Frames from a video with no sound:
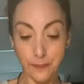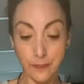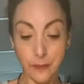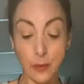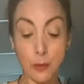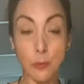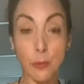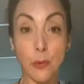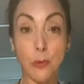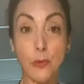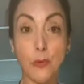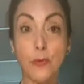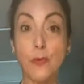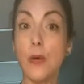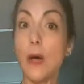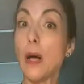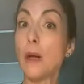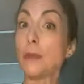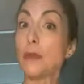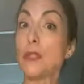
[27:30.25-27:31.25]
proof.
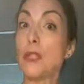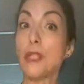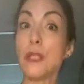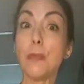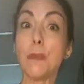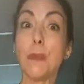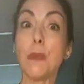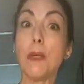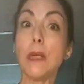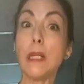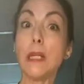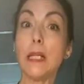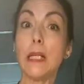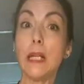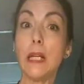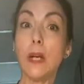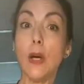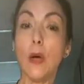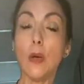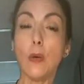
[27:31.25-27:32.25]
I will just put it in the
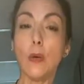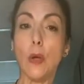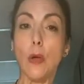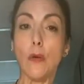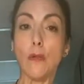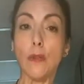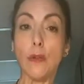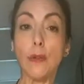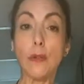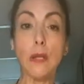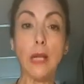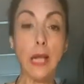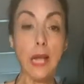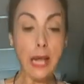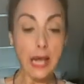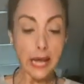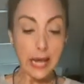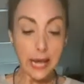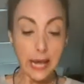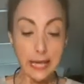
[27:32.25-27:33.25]
cold oven,
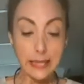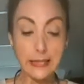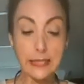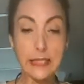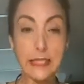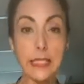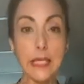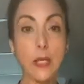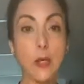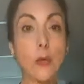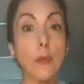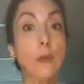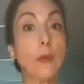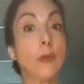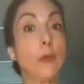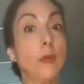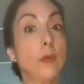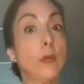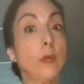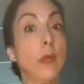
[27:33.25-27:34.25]
and the second
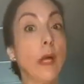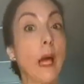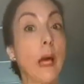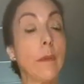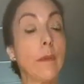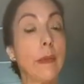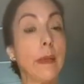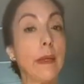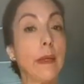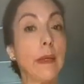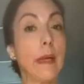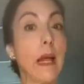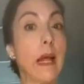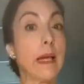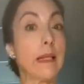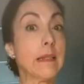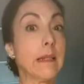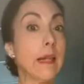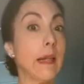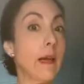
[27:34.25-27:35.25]
proof will happen as
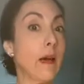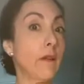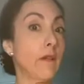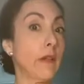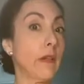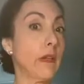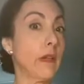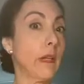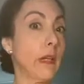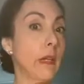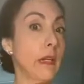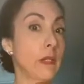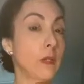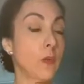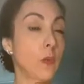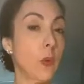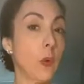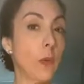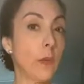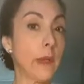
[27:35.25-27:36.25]
the oven is
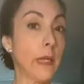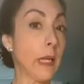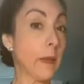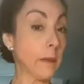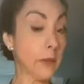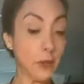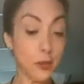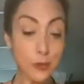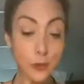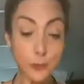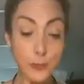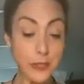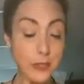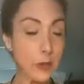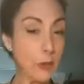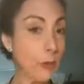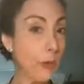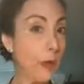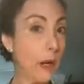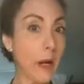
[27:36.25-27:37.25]
warming up. But you will be
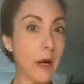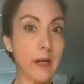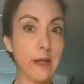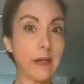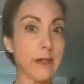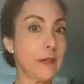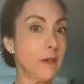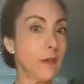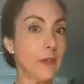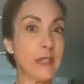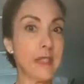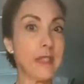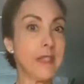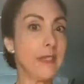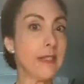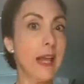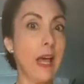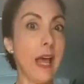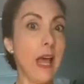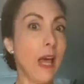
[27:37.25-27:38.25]
surprised. It will just
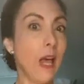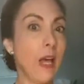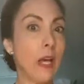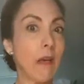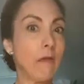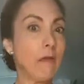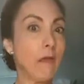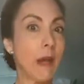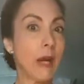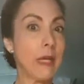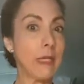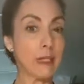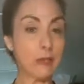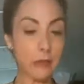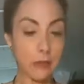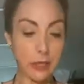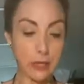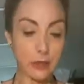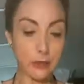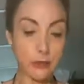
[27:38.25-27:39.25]
rise.
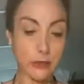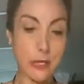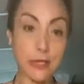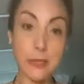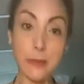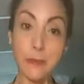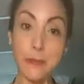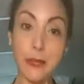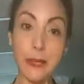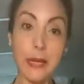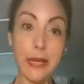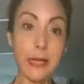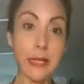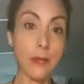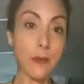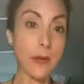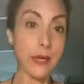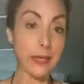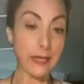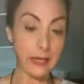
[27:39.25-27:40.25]
But
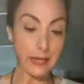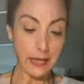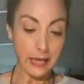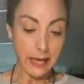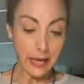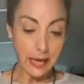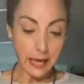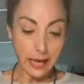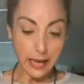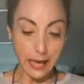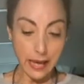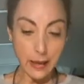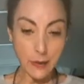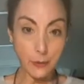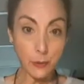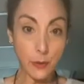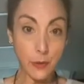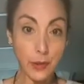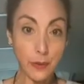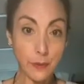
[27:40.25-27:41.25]
anyway,
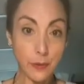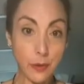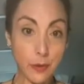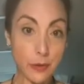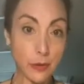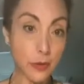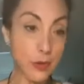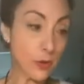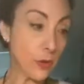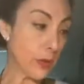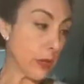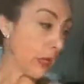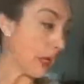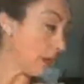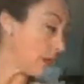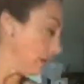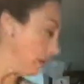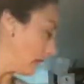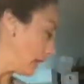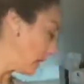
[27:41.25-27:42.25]
what I'm gonna do
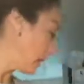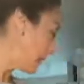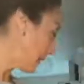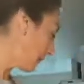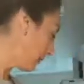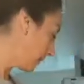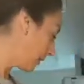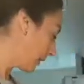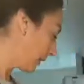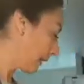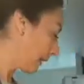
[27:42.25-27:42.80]
now is I'm gonna